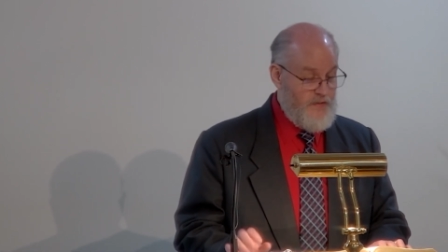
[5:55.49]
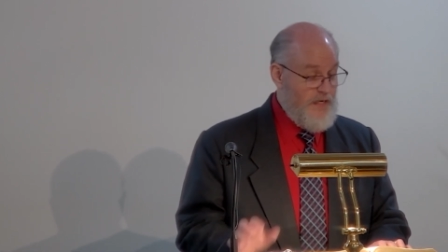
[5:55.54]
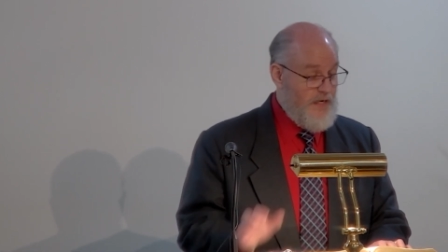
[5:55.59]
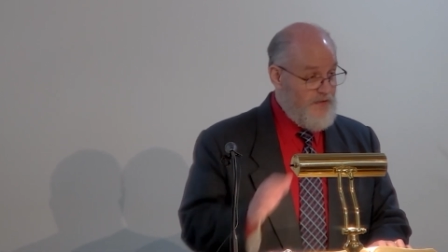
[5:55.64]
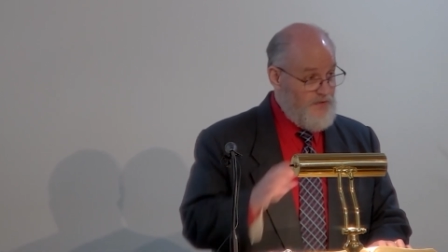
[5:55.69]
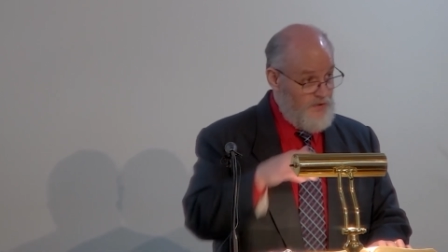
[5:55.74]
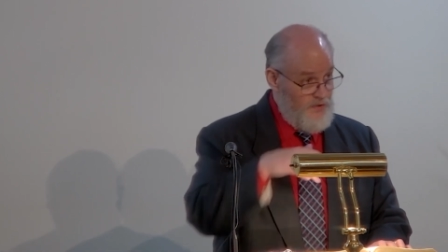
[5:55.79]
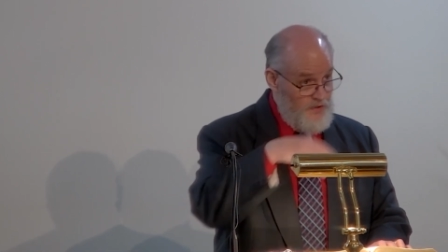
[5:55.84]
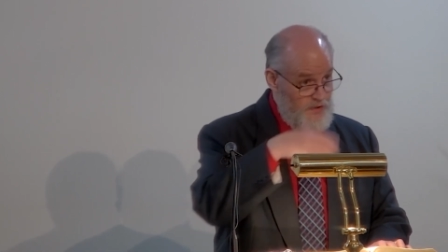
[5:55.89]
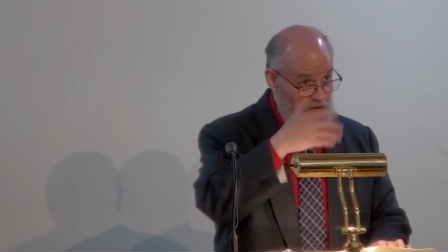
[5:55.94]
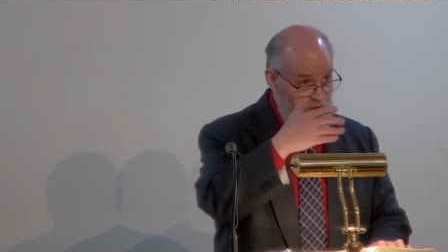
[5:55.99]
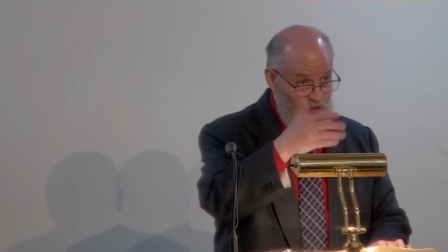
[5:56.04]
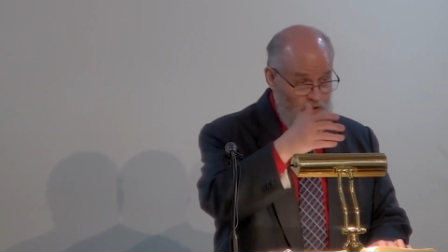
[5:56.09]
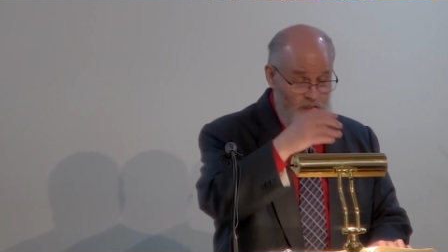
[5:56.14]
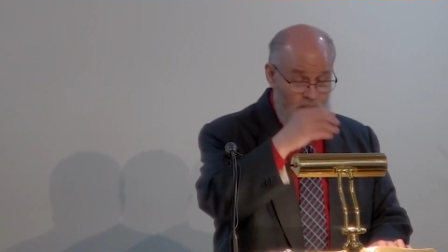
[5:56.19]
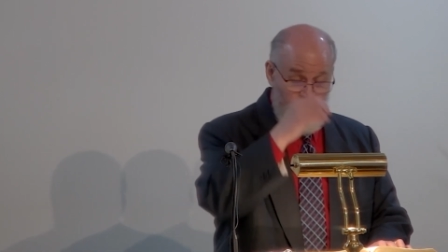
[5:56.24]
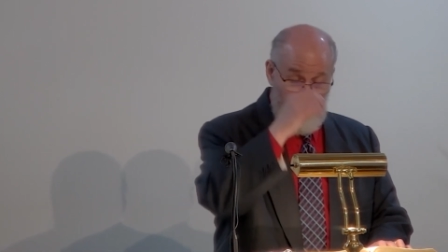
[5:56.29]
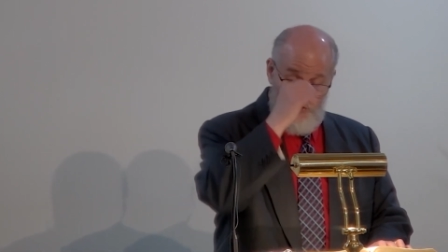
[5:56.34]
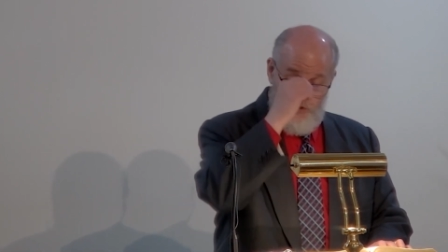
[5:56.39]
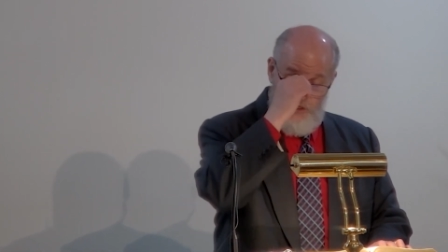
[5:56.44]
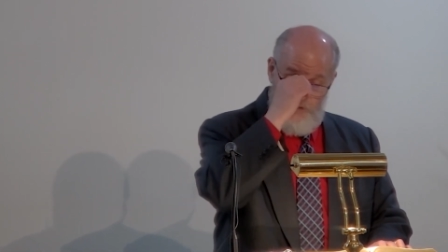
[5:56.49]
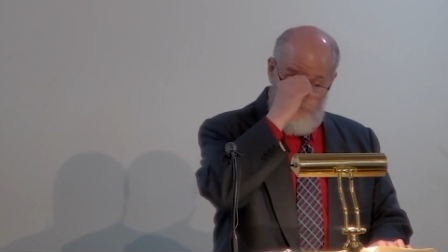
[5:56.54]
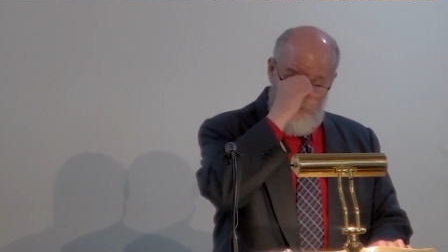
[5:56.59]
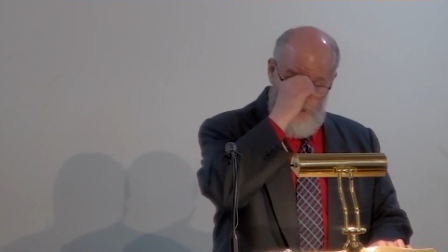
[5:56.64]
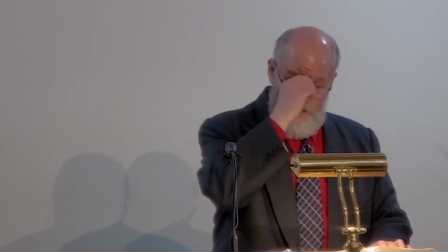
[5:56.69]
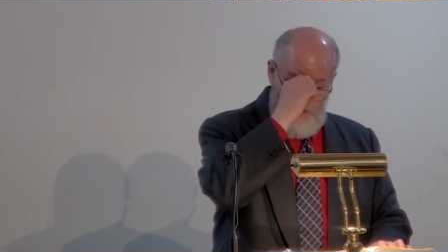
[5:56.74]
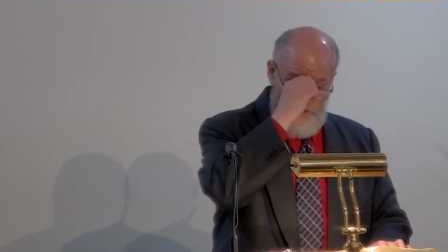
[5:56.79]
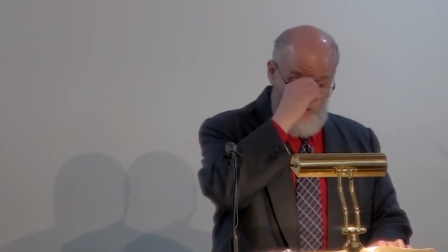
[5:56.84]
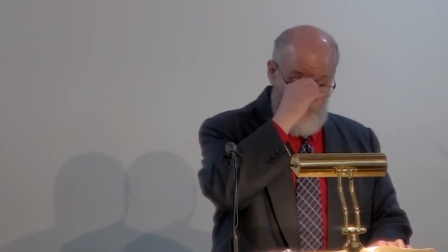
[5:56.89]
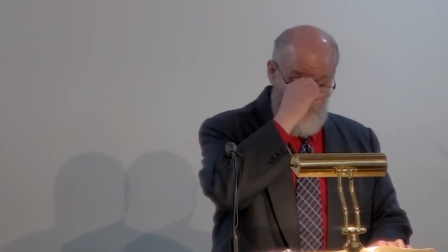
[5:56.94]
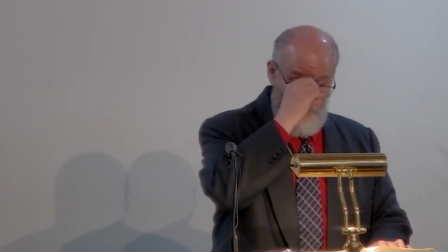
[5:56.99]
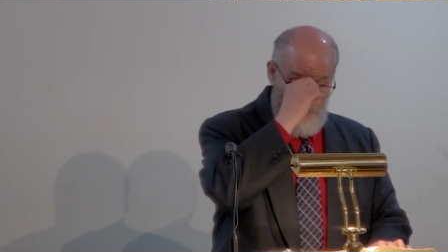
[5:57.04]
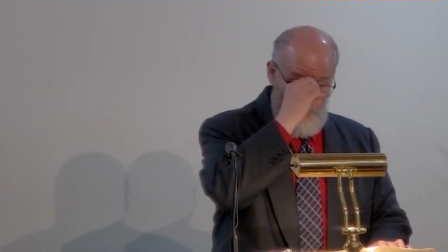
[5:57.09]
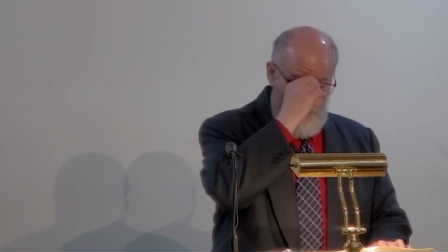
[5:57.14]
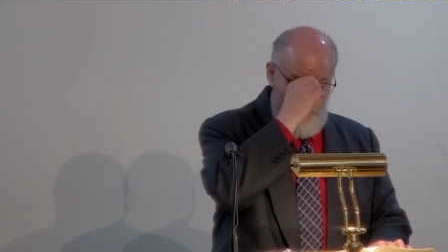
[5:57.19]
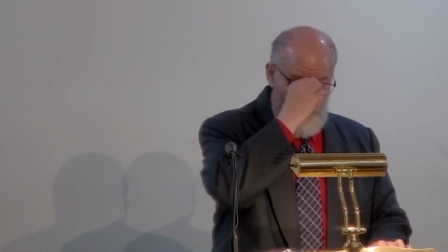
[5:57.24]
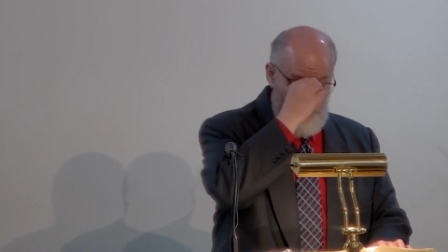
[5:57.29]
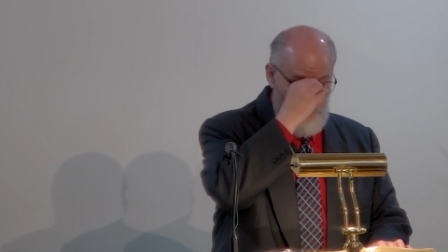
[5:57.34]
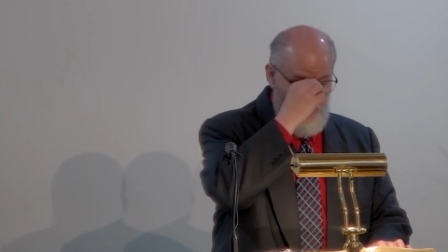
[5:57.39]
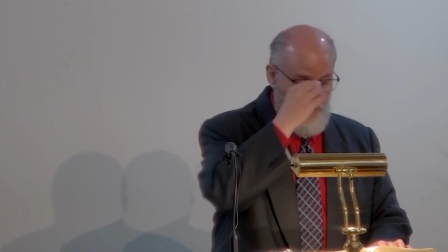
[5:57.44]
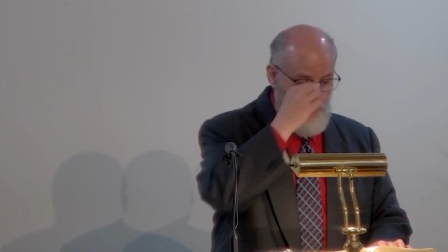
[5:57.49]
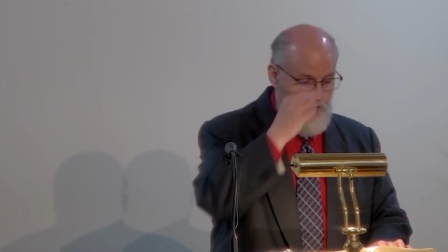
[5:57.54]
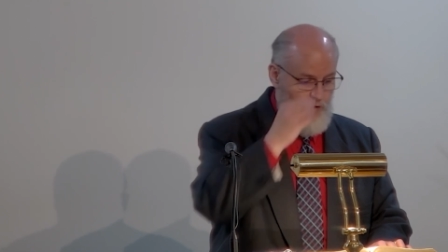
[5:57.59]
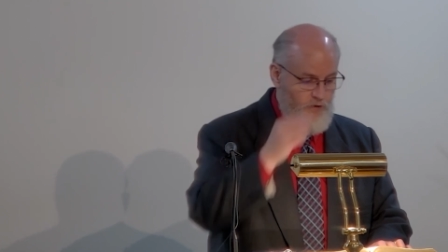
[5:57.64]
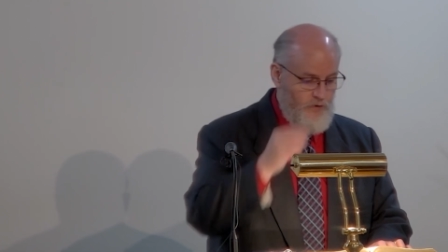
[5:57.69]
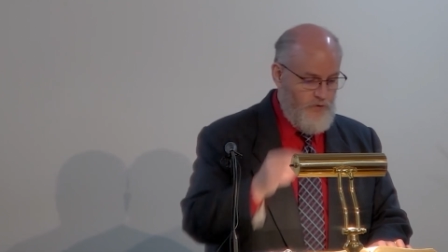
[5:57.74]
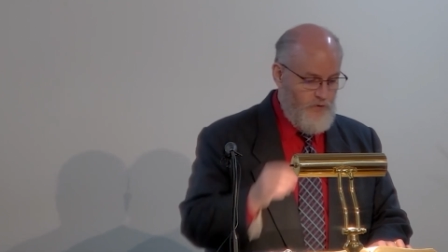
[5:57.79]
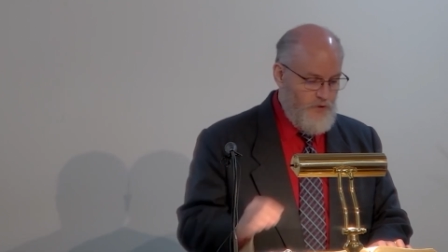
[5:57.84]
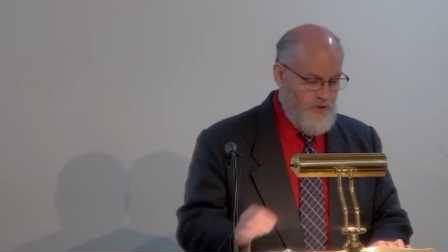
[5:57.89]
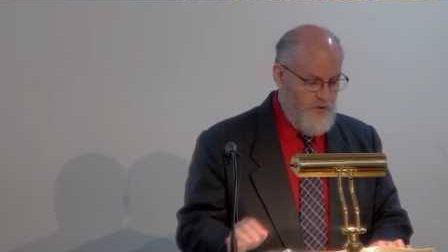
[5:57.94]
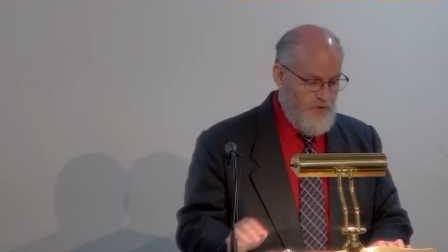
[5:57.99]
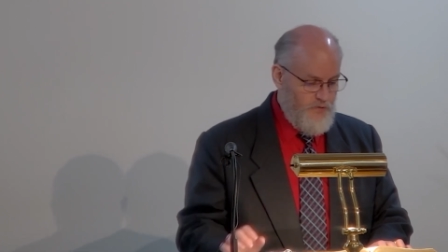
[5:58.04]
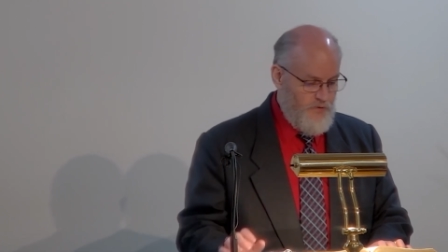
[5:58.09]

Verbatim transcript: And that's the subject of the bulletin article,